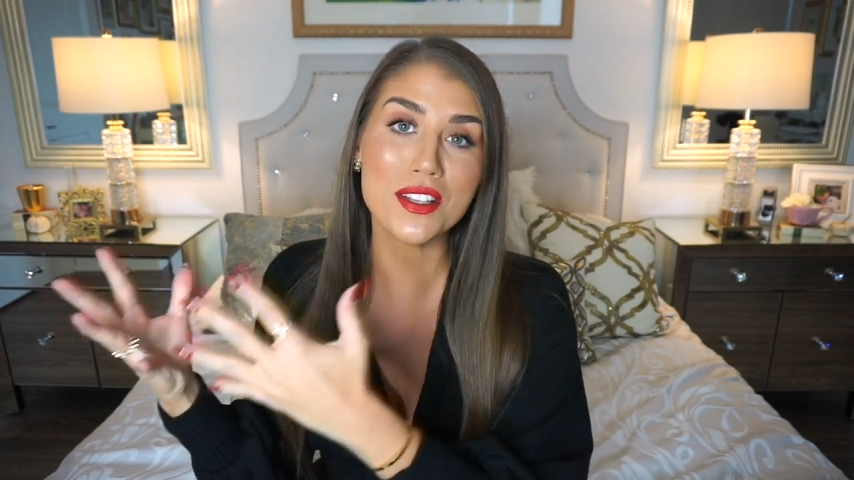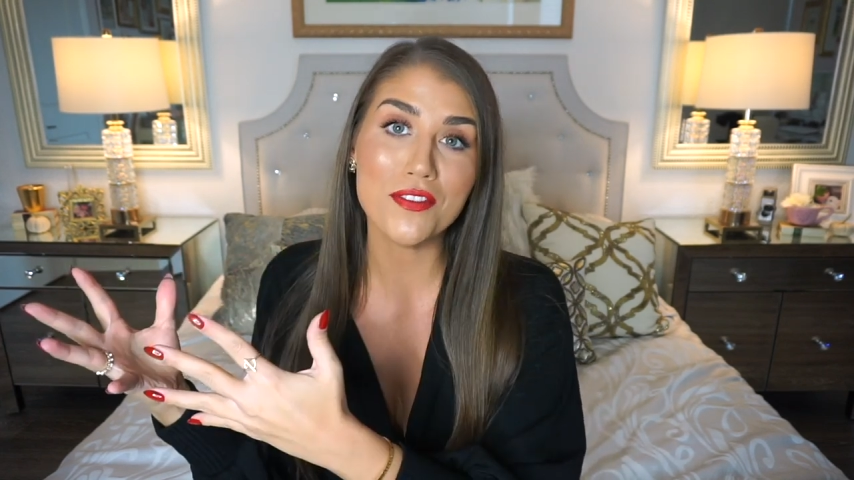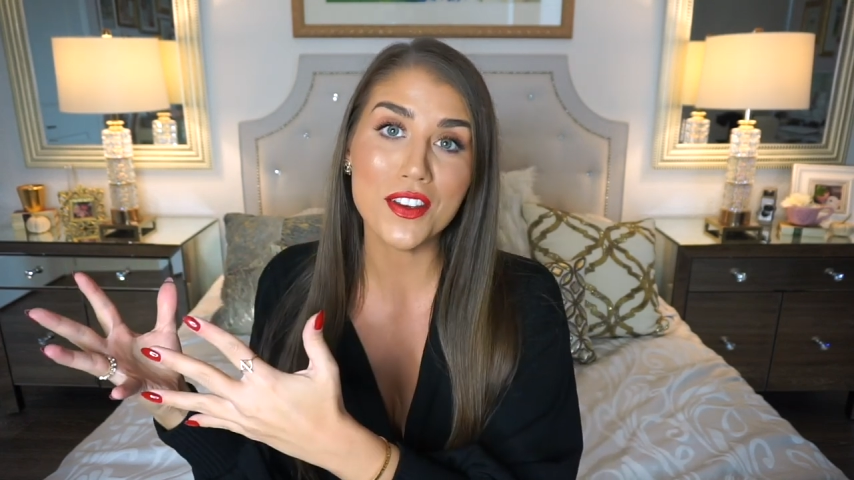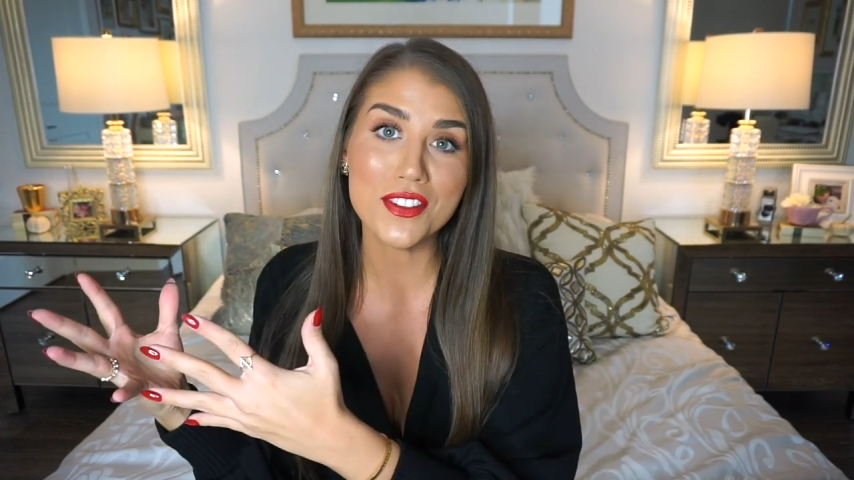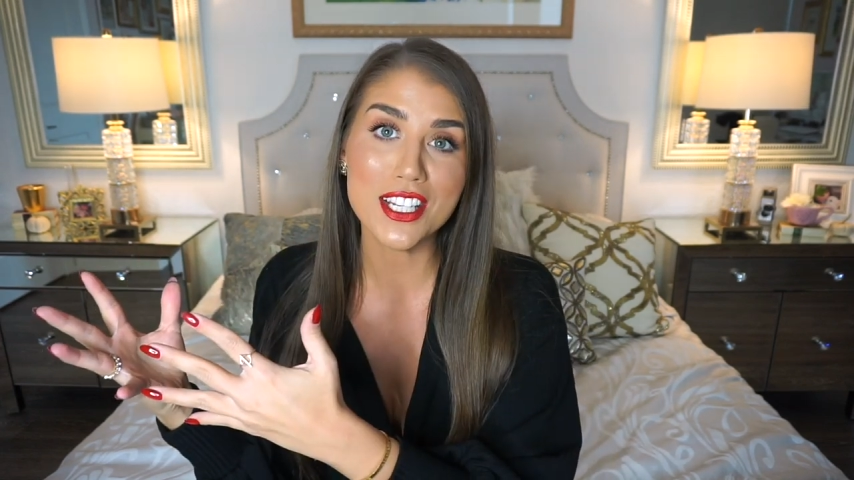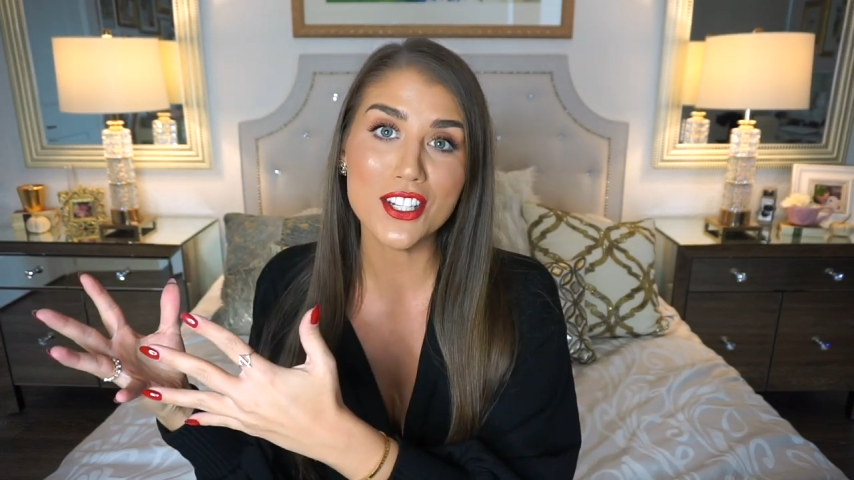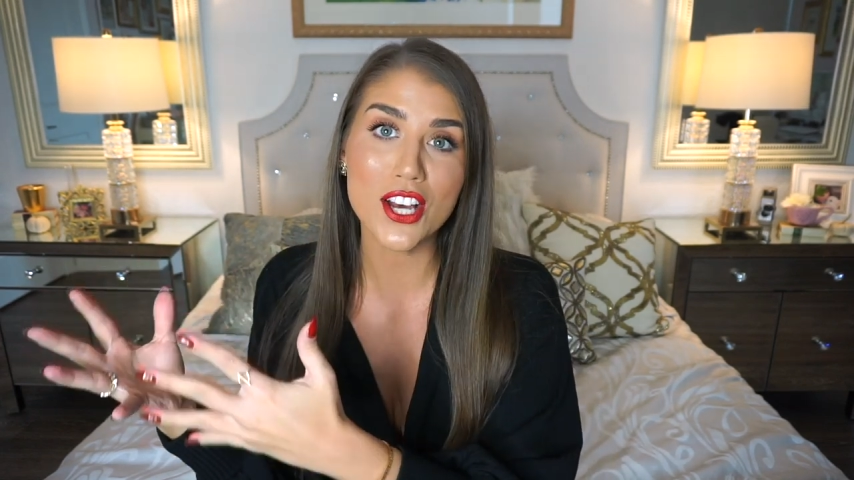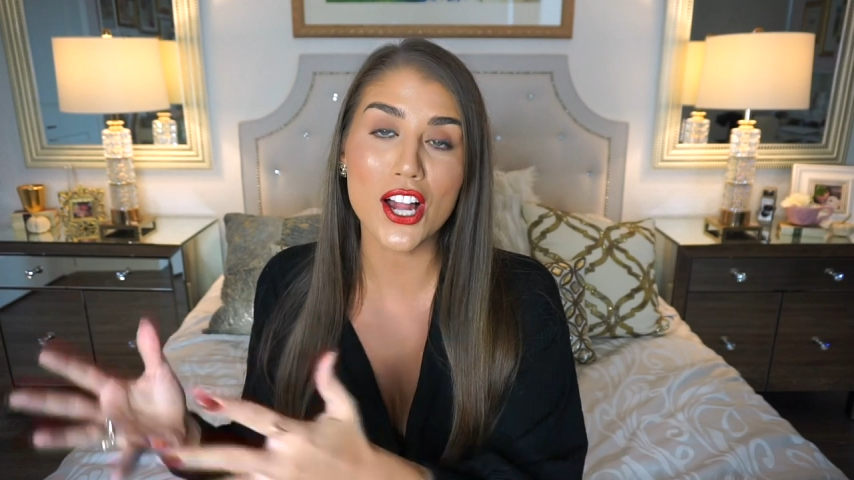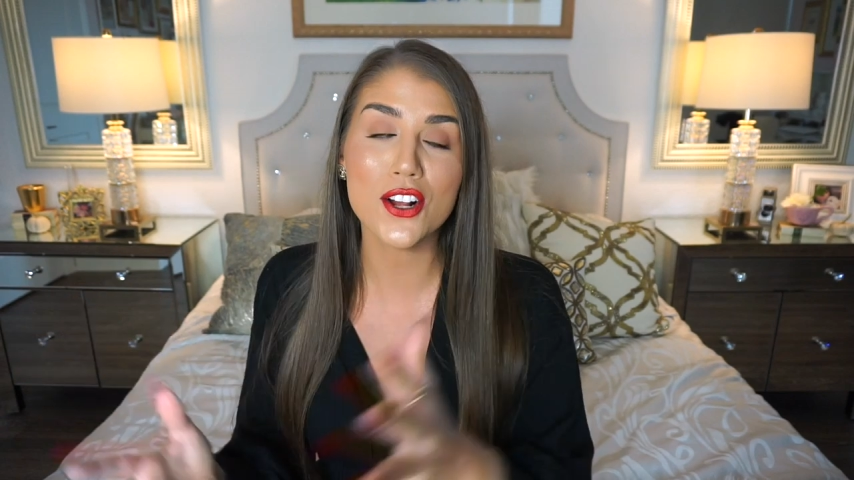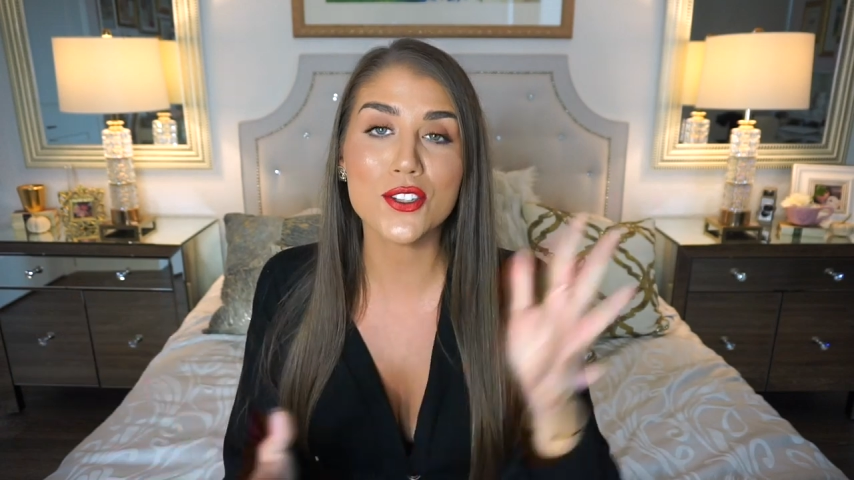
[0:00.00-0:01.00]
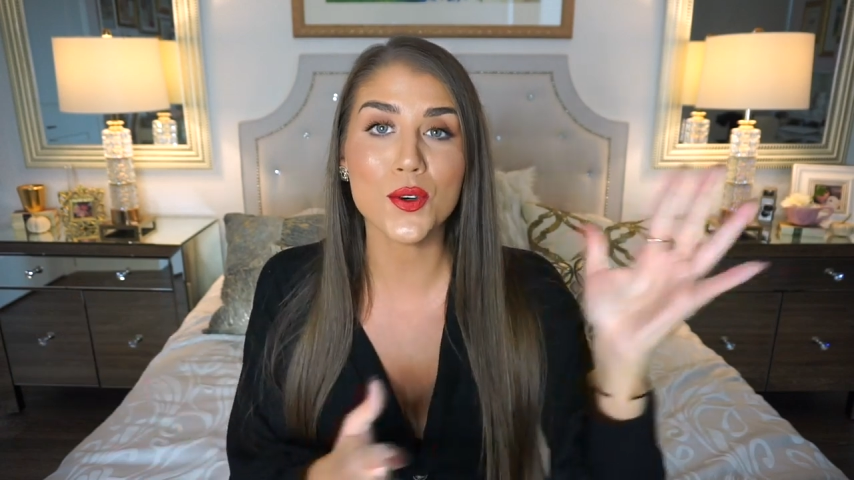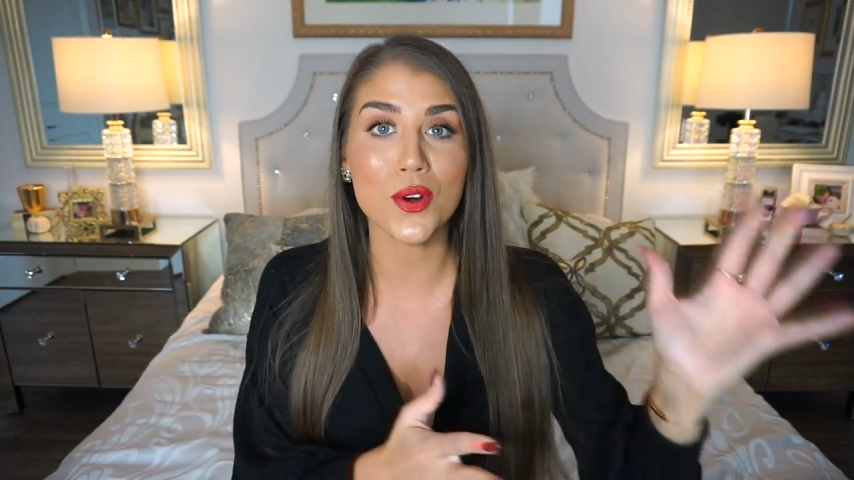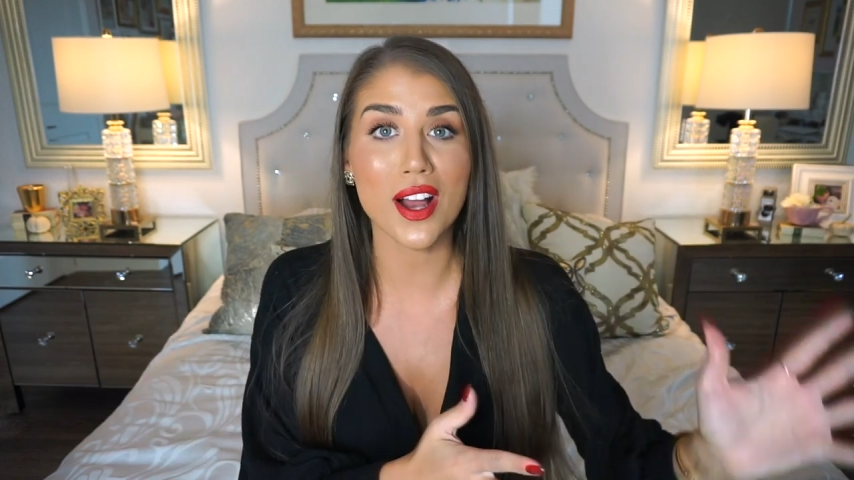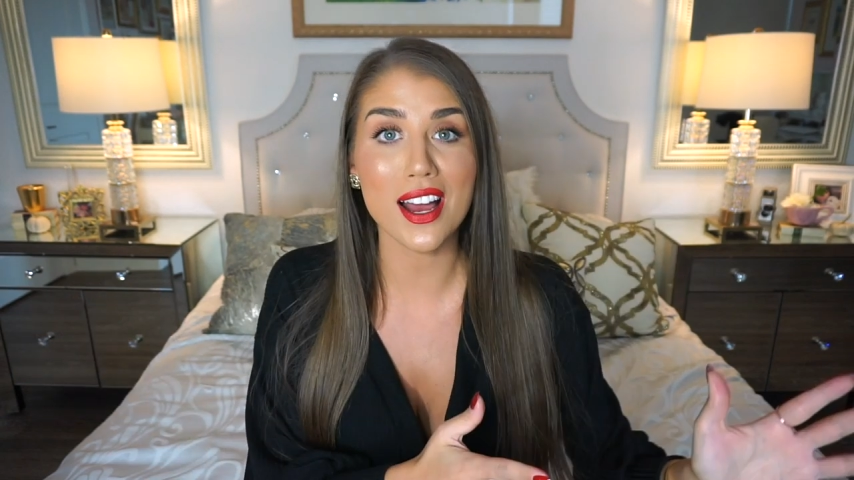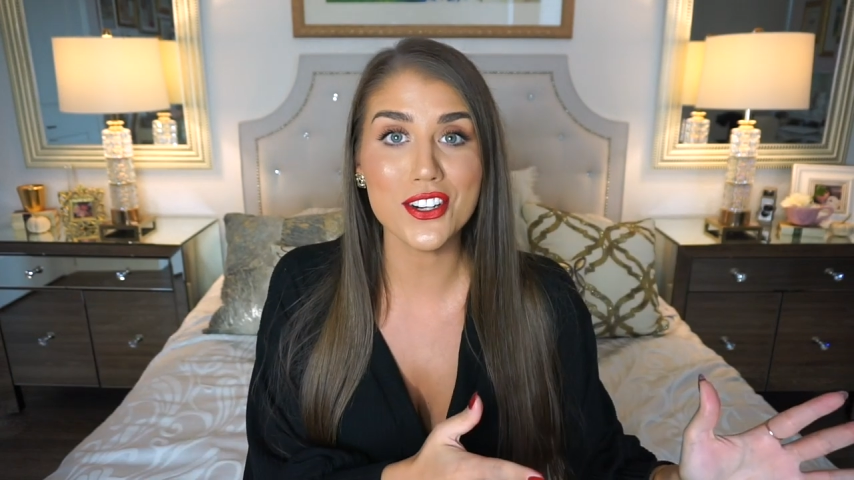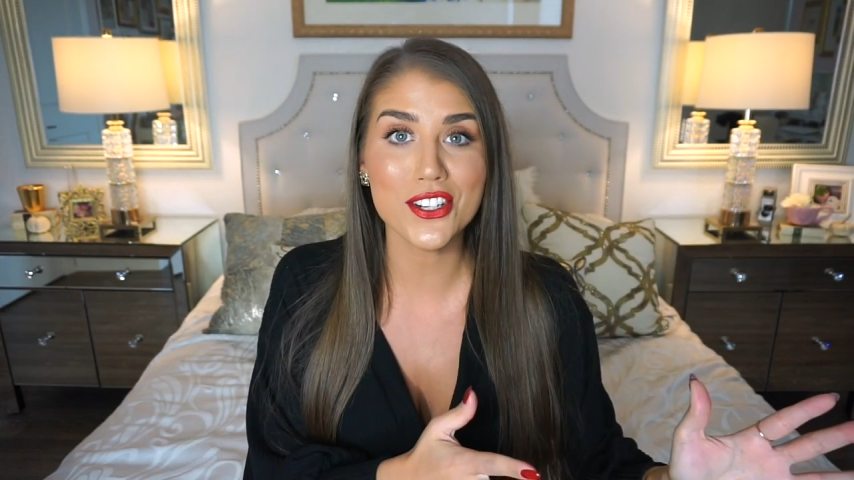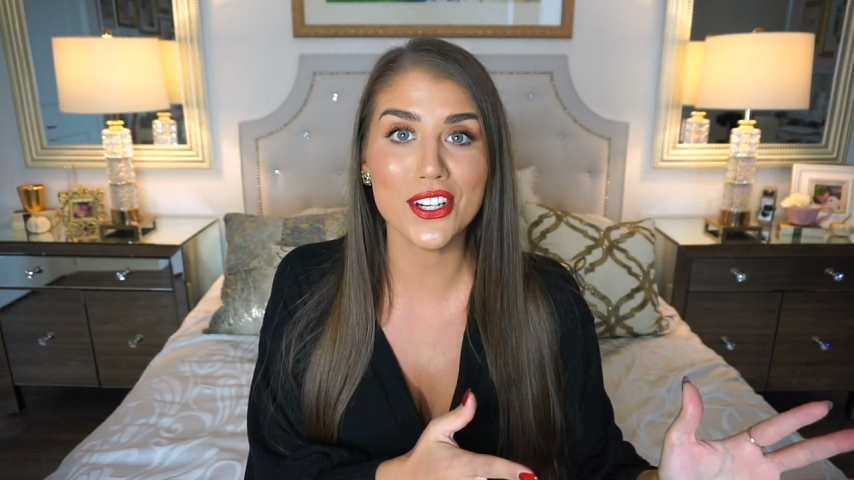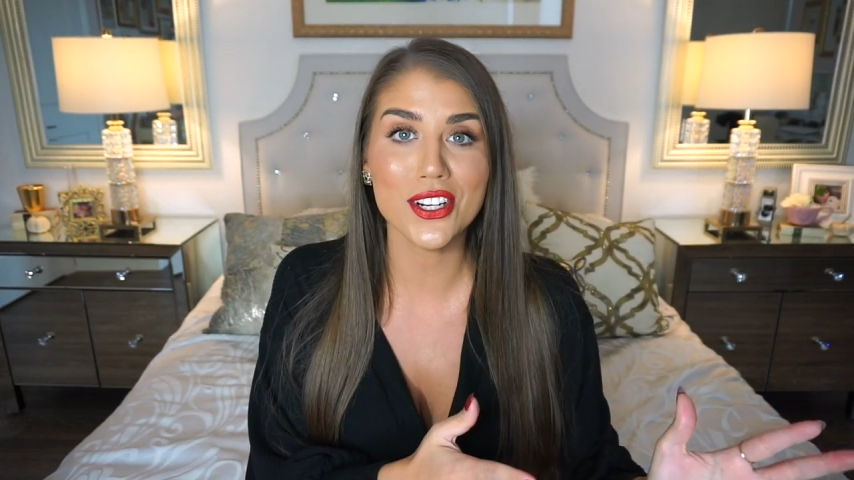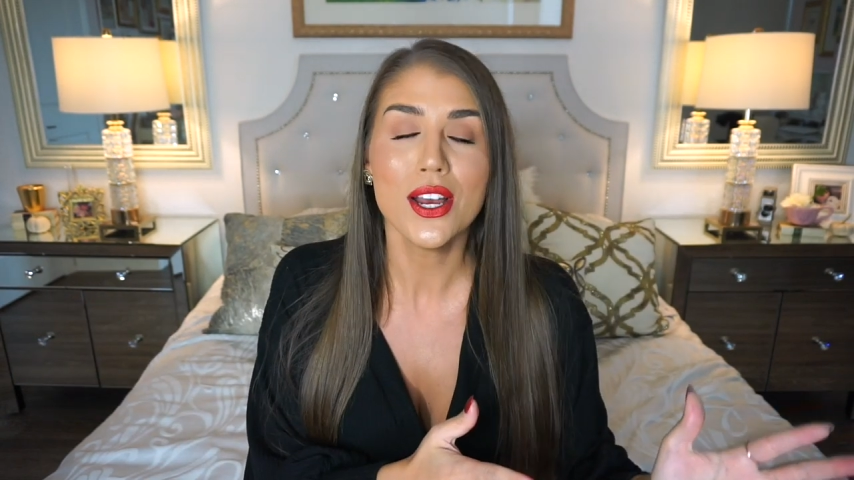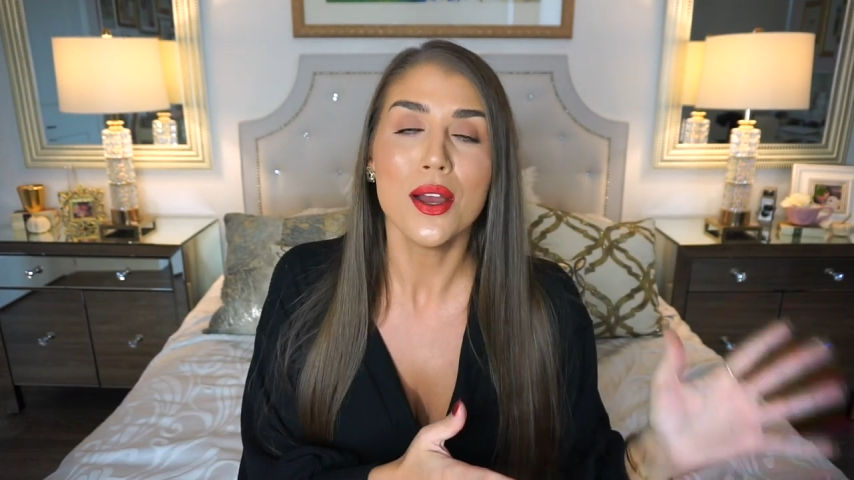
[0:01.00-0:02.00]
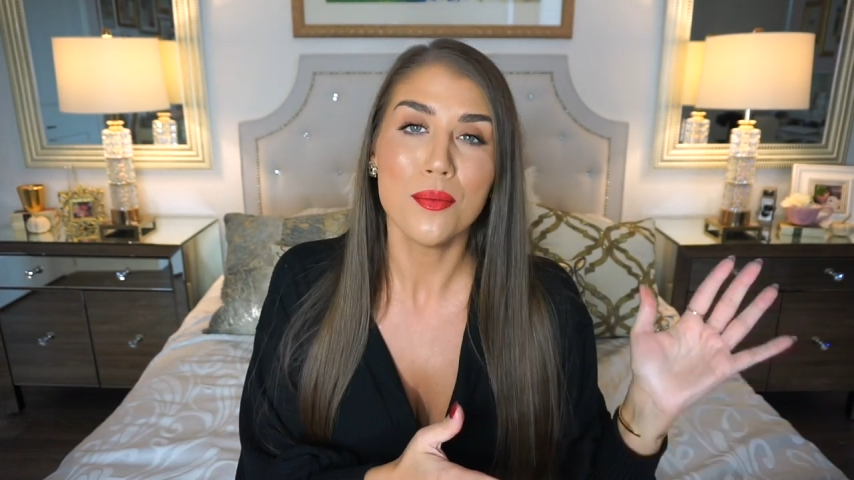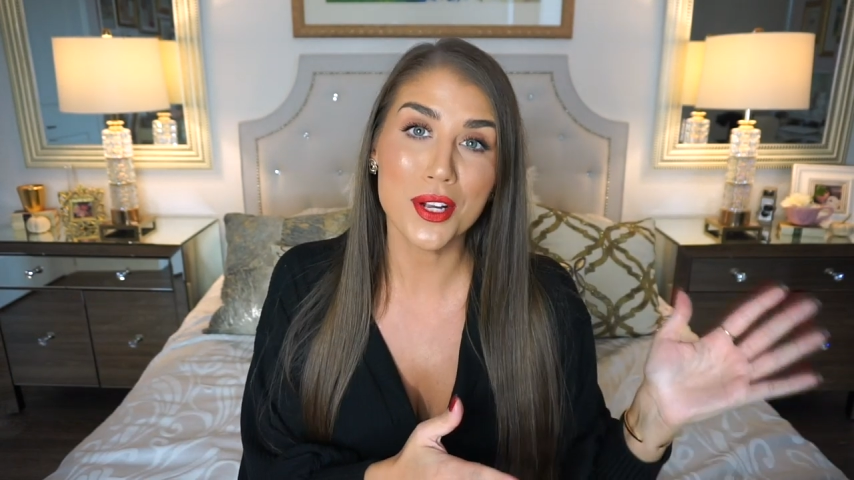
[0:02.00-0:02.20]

$15 or under,